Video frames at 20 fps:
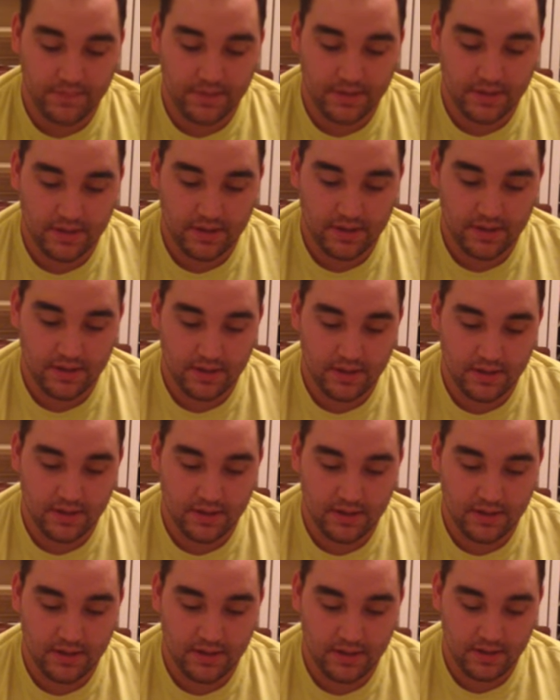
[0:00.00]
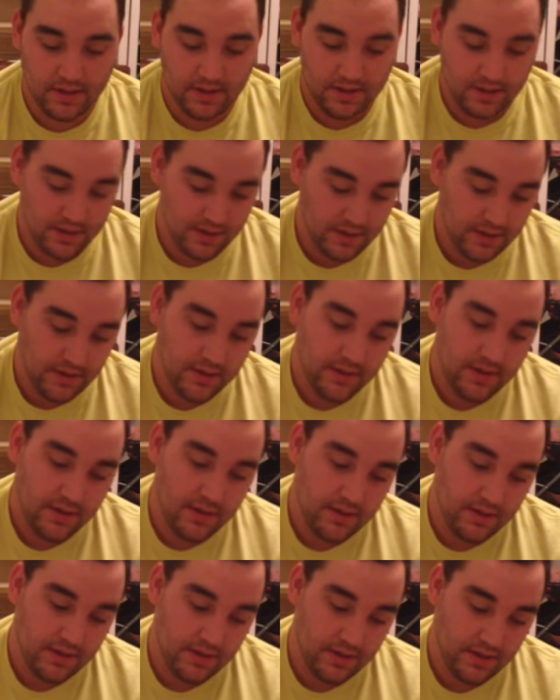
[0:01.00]

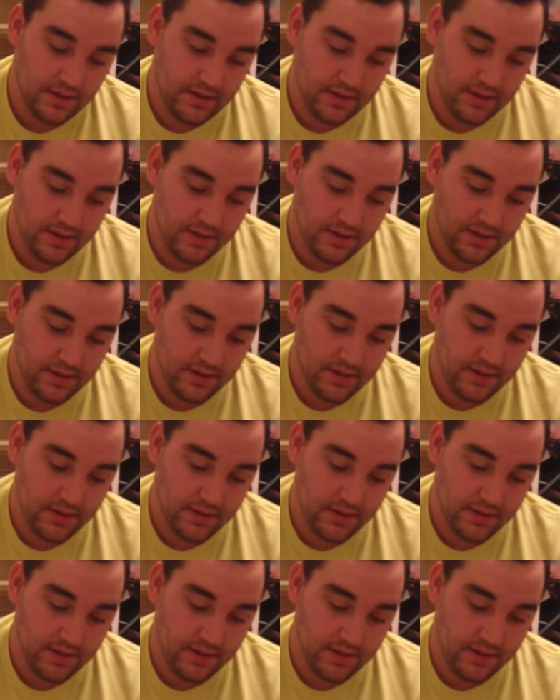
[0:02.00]
Nobody speaks.